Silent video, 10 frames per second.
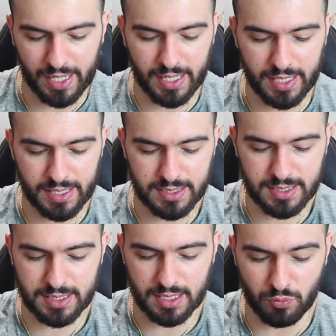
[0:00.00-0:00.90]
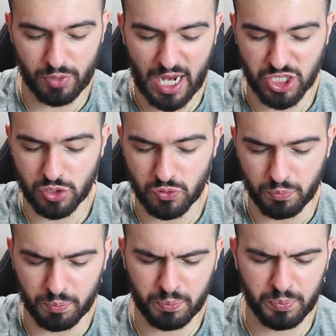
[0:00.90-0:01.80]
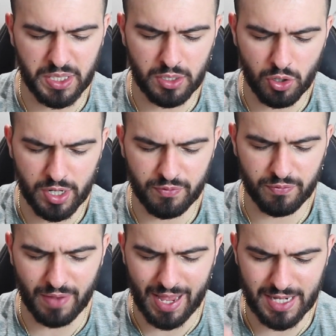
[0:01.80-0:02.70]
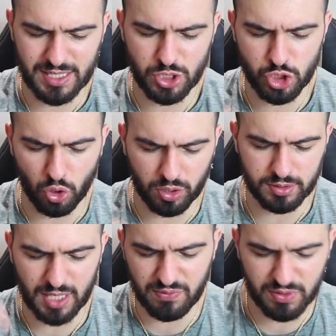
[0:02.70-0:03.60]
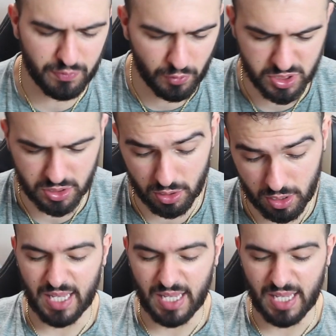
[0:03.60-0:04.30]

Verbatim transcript: it's a reaction to Pinoy fan shock David Foster